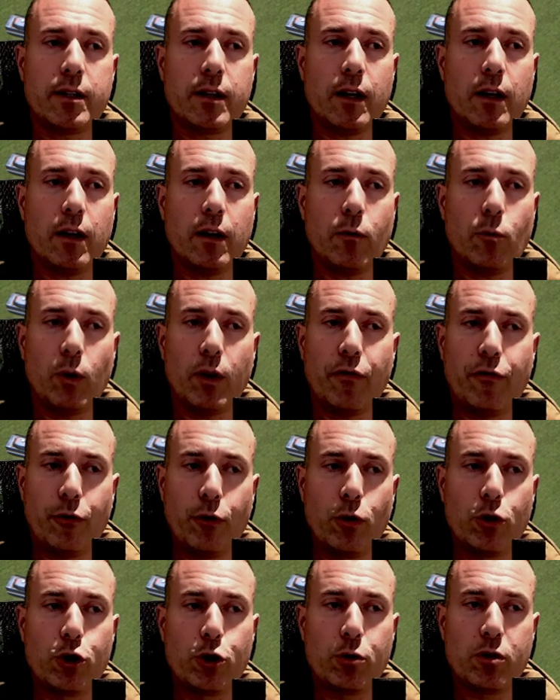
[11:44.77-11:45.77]
With
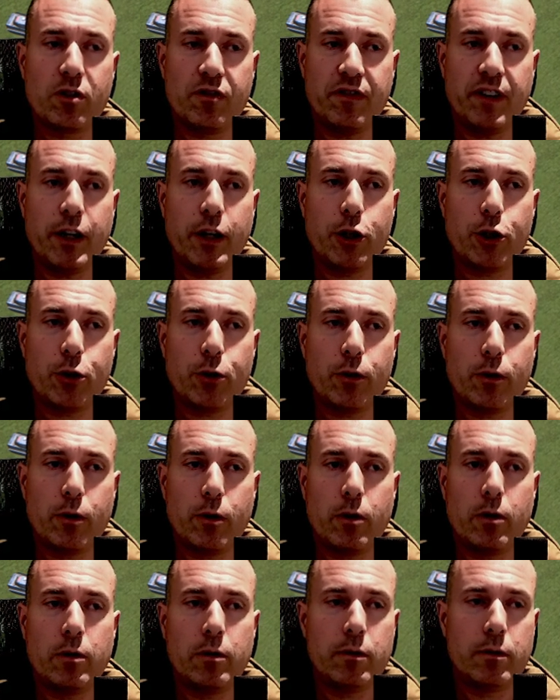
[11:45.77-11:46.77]
Future's
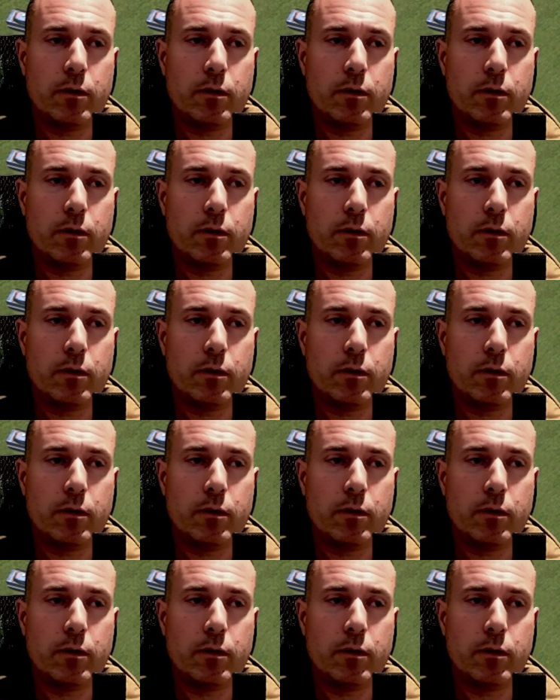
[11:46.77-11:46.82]
Venture,